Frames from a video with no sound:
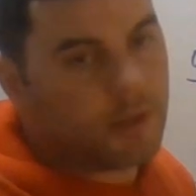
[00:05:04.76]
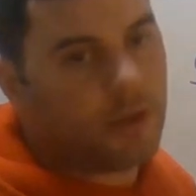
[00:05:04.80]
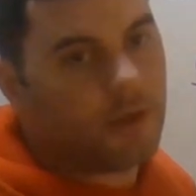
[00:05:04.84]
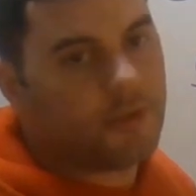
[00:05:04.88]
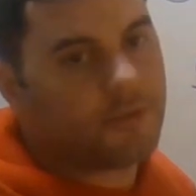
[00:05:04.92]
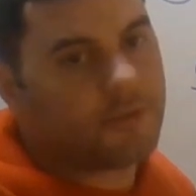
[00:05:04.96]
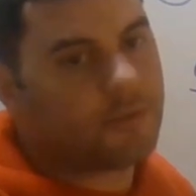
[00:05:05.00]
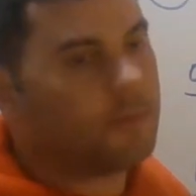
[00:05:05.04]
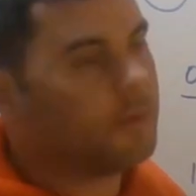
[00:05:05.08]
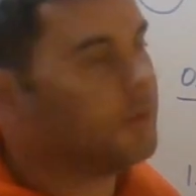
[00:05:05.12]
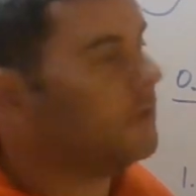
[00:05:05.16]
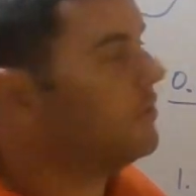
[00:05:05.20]
I
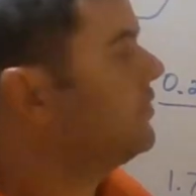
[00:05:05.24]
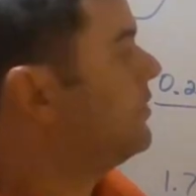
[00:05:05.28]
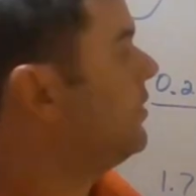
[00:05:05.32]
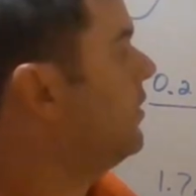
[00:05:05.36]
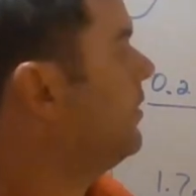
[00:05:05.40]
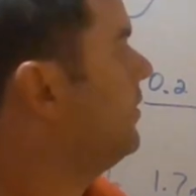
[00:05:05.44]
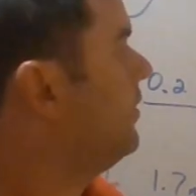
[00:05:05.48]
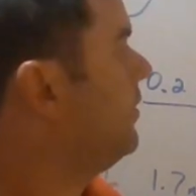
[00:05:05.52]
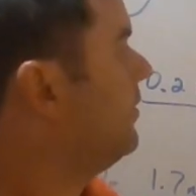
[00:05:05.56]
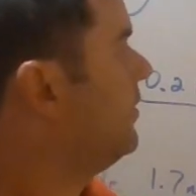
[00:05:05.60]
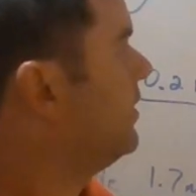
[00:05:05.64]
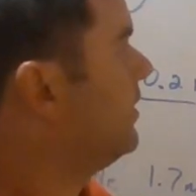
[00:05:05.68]
also want to show
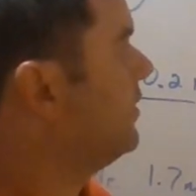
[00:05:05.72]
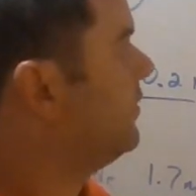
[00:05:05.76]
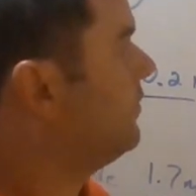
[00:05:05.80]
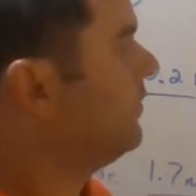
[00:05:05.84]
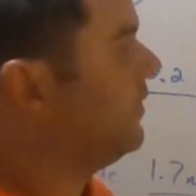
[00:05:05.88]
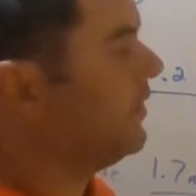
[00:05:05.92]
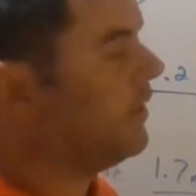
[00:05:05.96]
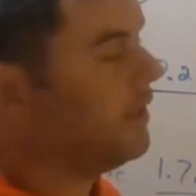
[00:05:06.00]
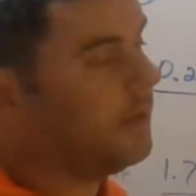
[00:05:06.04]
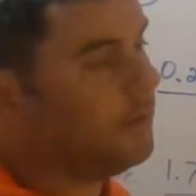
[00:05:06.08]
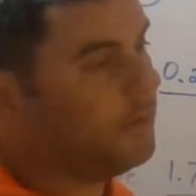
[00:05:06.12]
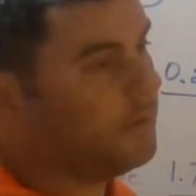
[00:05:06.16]
you in this
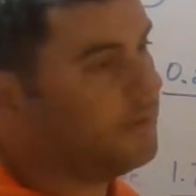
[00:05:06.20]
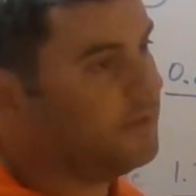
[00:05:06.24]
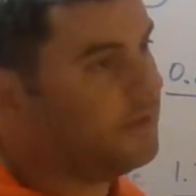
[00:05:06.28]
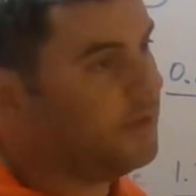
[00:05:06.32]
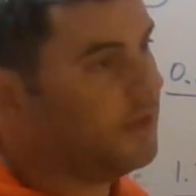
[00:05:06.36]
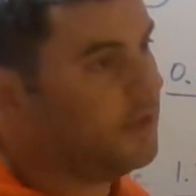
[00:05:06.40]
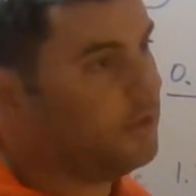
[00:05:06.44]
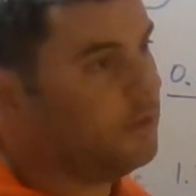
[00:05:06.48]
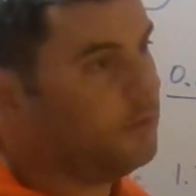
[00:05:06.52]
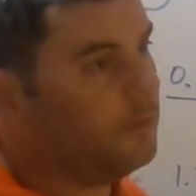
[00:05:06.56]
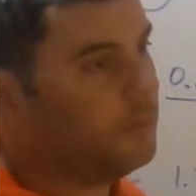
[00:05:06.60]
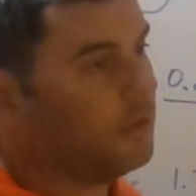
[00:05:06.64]
video is
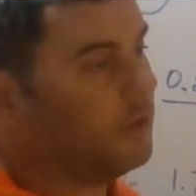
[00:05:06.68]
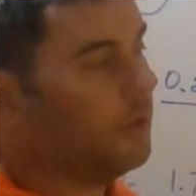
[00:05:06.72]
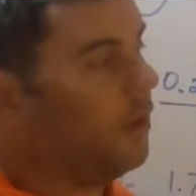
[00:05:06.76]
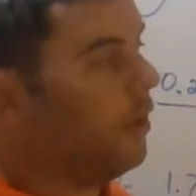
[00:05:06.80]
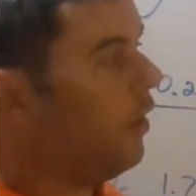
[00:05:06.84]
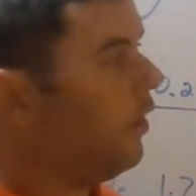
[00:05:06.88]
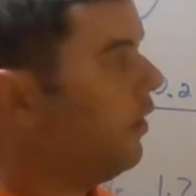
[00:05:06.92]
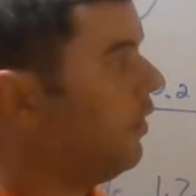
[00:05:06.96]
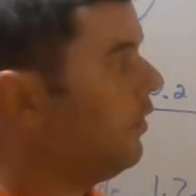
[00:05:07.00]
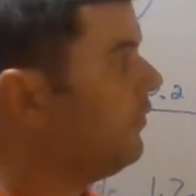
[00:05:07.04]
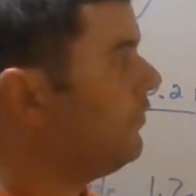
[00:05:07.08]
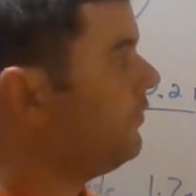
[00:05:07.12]
that you can
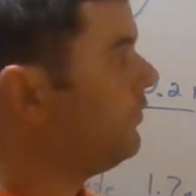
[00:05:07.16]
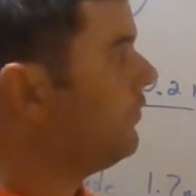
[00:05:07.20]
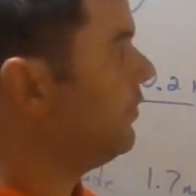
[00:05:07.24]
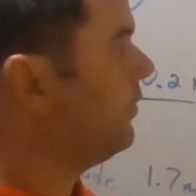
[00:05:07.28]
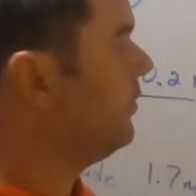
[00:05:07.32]
also